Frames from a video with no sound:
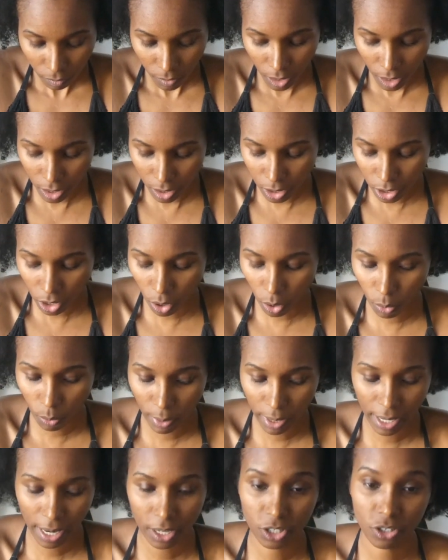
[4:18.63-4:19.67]
And so
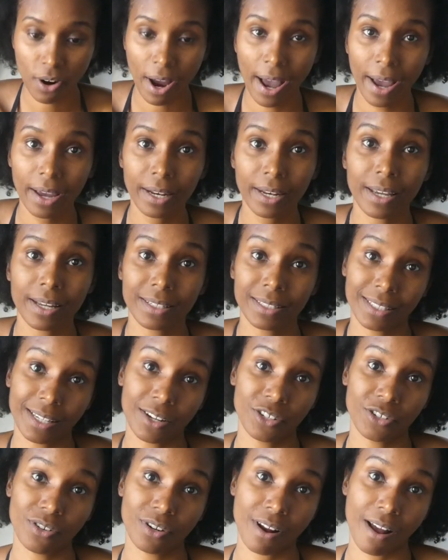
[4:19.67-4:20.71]
when I tried
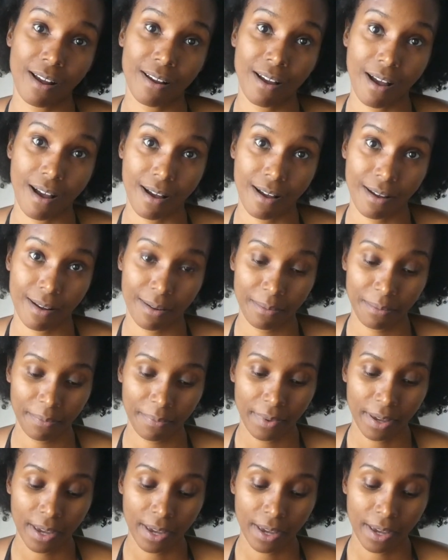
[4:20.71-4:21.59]
Ancestry.com,